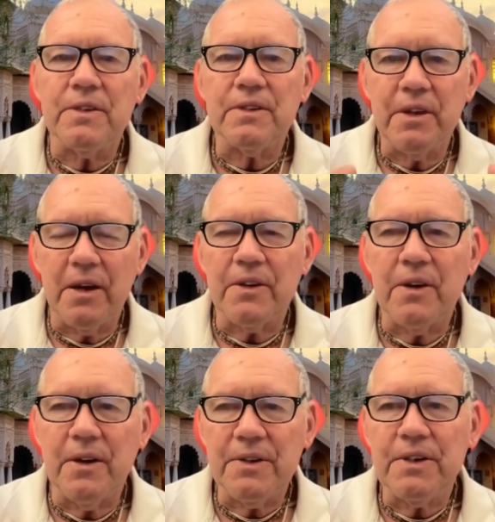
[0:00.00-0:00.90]
It's not
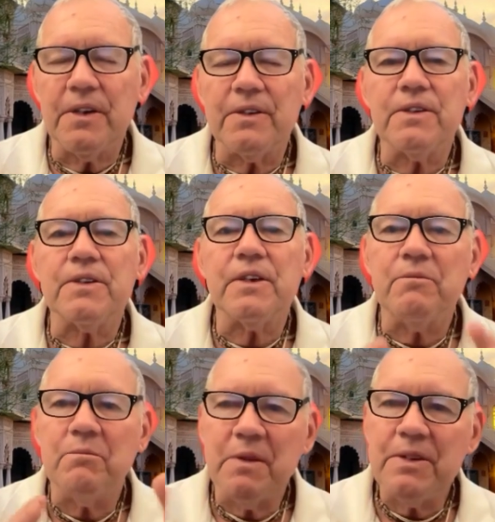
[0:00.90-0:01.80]
conscientious. He
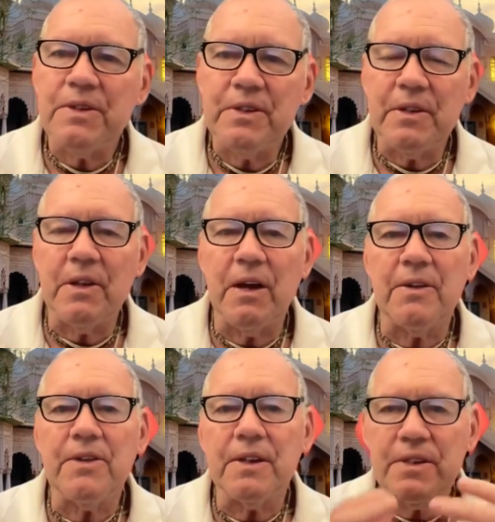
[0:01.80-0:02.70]
misses a lot
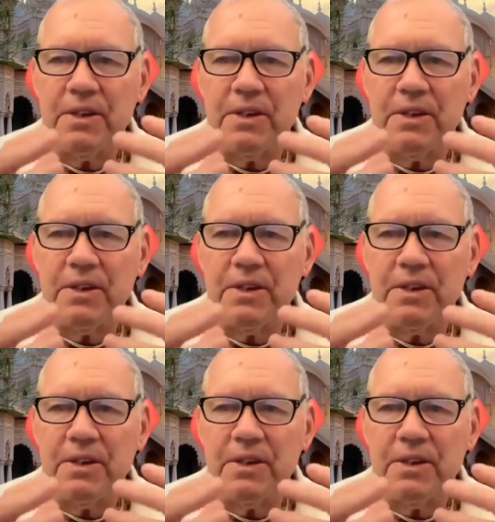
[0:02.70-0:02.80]
of things.